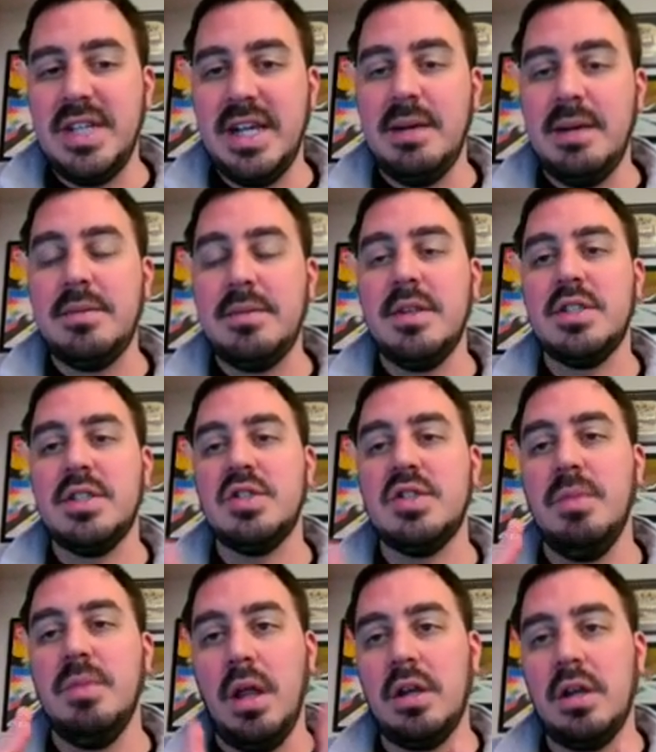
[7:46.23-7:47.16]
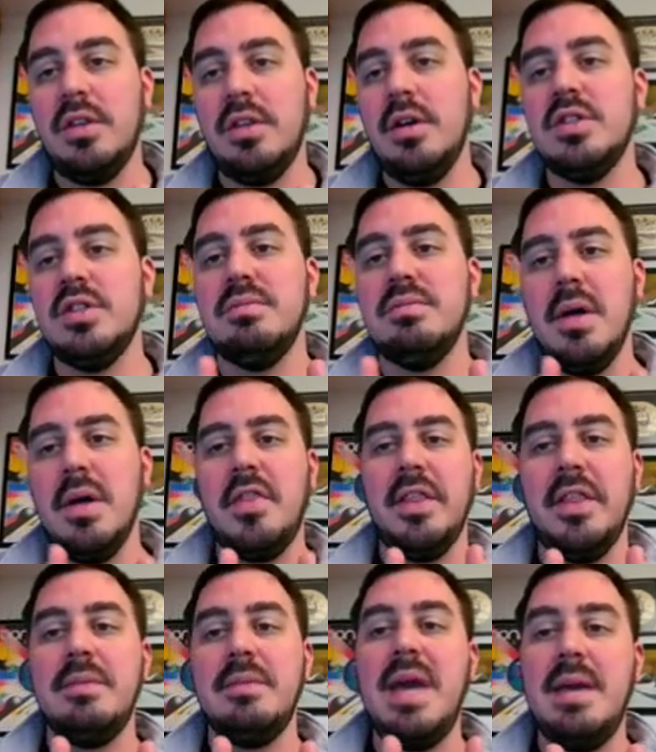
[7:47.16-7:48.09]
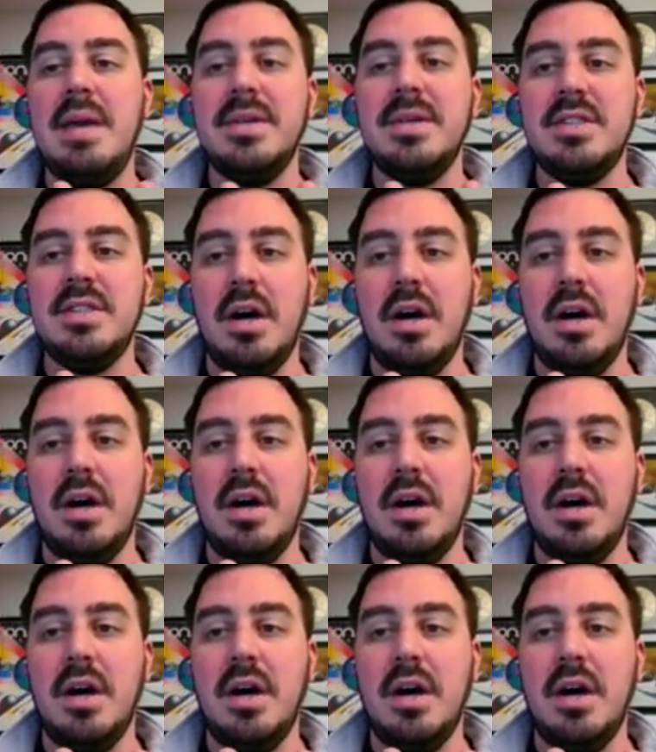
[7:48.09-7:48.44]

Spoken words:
up, the smaller those monthly payments